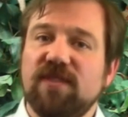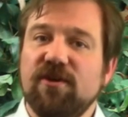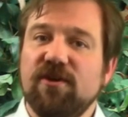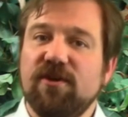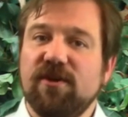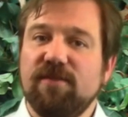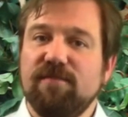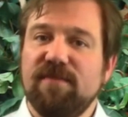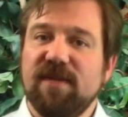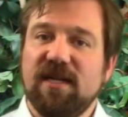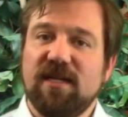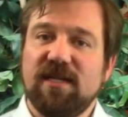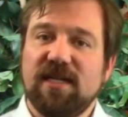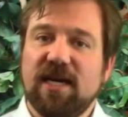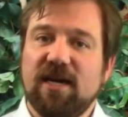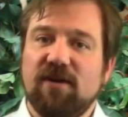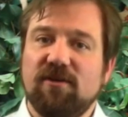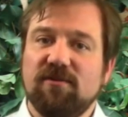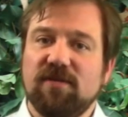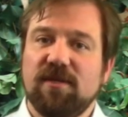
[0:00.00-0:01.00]
that you can build
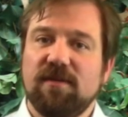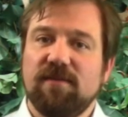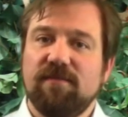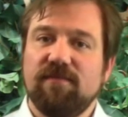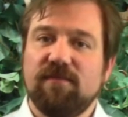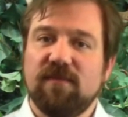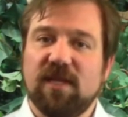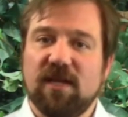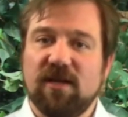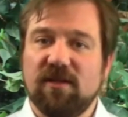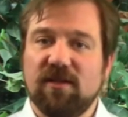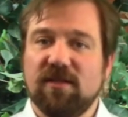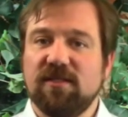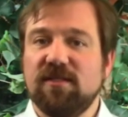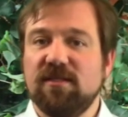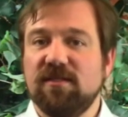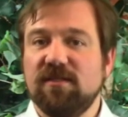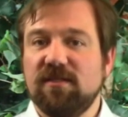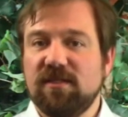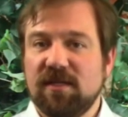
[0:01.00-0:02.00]
out. Now, this
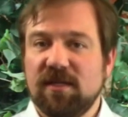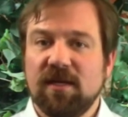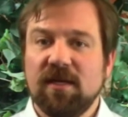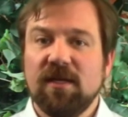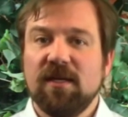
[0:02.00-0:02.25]
is